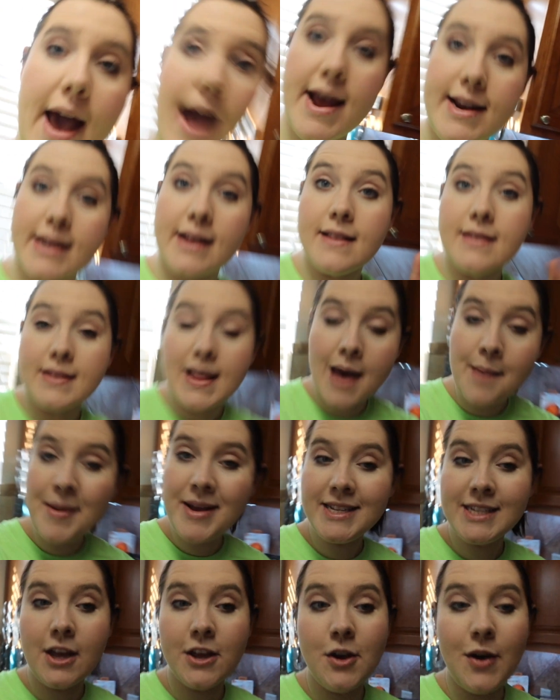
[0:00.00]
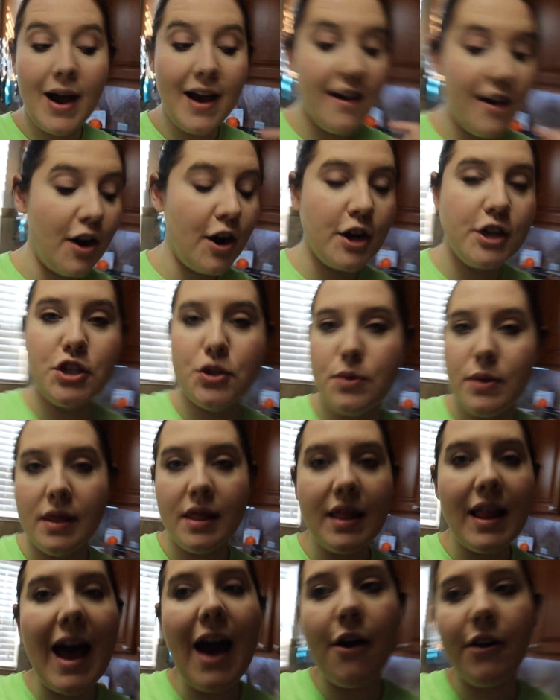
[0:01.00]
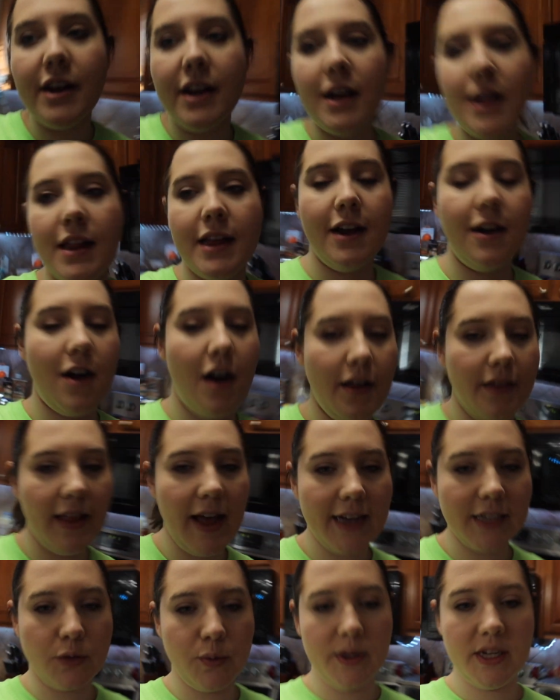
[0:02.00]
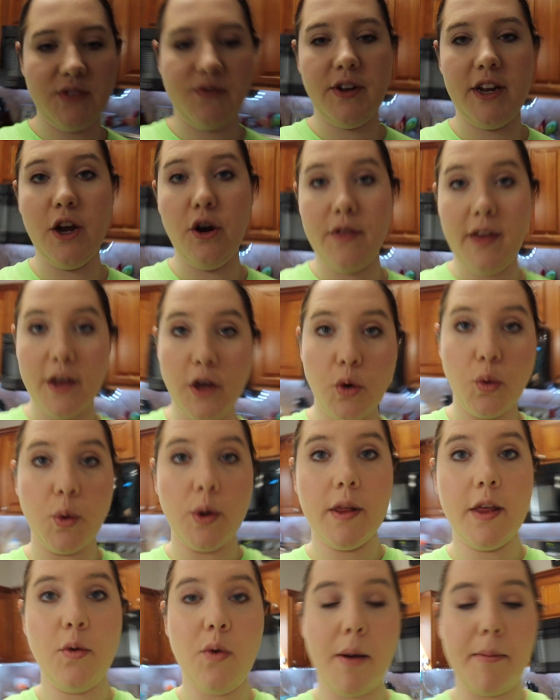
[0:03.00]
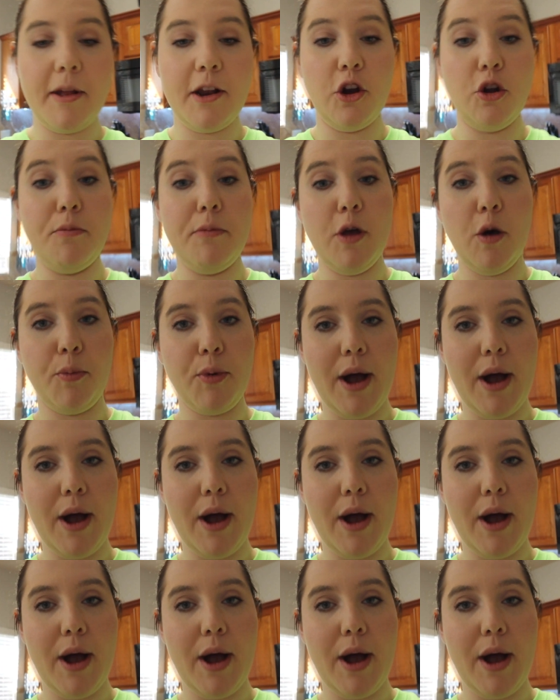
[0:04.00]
And let me tell you, I heard you loud and clear on last week's video that you really want me to do meal